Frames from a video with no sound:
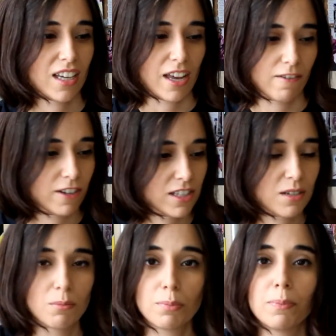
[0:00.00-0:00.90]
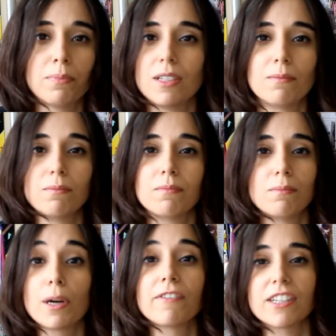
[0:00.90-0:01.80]
it fits in
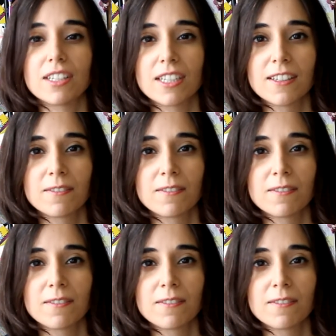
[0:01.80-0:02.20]
perfectly.